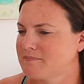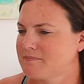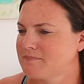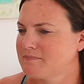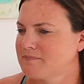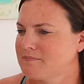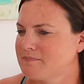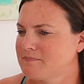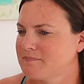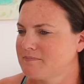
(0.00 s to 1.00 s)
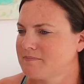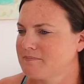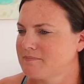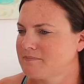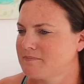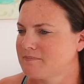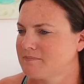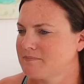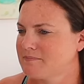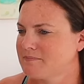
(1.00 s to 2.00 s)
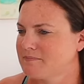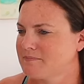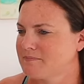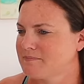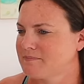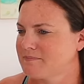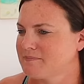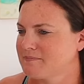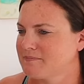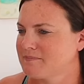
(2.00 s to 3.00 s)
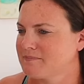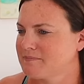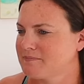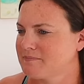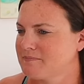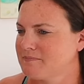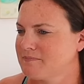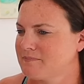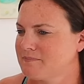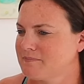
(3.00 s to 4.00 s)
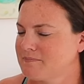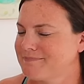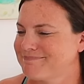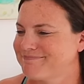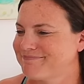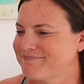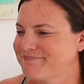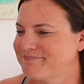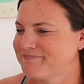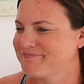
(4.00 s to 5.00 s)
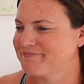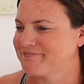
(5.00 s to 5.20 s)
No words are spoken by the person on screen.